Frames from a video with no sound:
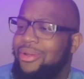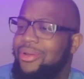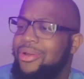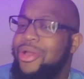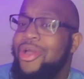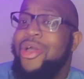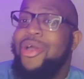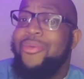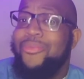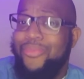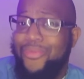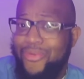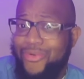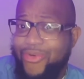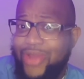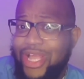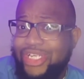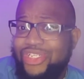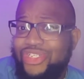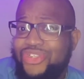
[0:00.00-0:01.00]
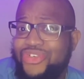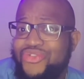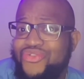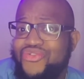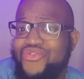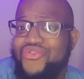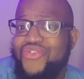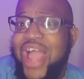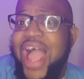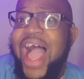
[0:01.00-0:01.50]
Shout out to you guys.
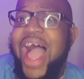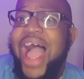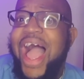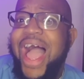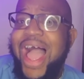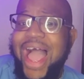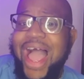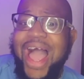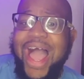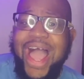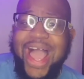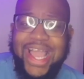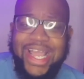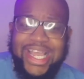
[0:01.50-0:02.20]
You know,